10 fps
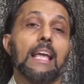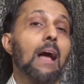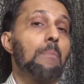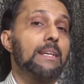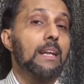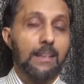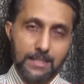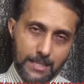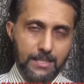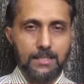capital
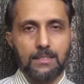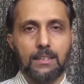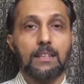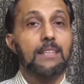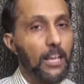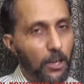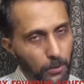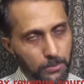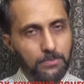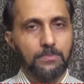receipts. Thank you.